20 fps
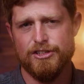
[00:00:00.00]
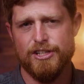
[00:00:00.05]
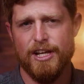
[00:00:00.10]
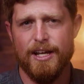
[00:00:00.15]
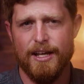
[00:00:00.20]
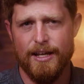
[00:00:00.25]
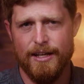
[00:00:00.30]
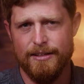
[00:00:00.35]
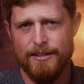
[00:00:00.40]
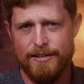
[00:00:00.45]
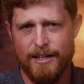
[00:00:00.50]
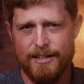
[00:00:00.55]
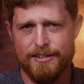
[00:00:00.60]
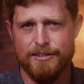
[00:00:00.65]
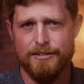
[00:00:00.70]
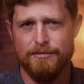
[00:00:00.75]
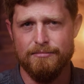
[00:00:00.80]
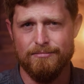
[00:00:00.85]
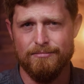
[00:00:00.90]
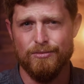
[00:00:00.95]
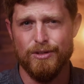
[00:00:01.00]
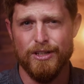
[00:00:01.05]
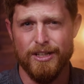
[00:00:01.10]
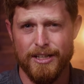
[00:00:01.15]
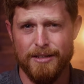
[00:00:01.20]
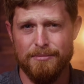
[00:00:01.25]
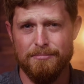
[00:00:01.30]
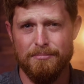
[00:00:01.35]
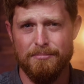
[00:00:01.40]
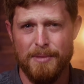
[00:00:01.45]
say it doesn't
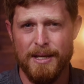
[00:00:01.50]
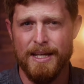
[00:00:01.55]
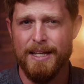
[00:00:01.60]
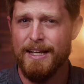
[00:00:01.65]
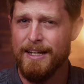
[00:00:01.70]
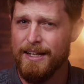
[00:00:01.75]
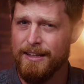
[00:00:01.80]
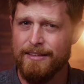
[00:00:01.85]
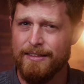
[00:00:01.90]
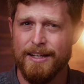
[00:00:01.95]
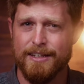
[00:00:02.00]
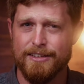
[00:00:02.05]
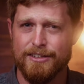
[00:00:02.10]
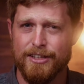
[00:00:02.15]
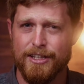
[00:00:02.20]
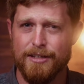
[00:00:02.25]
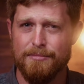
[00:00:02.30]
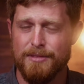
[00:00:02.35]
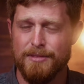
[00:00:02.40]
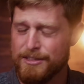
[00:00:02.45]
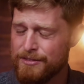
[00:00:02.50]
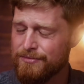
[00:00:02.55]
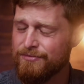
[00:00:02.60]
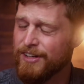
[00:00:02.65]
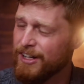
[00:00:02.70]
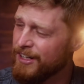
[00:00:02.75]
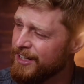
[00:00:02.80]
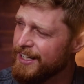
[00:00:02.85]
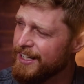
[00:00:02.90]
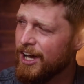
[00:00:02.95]
really mean anything to them. It's
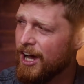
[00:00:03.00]
fairly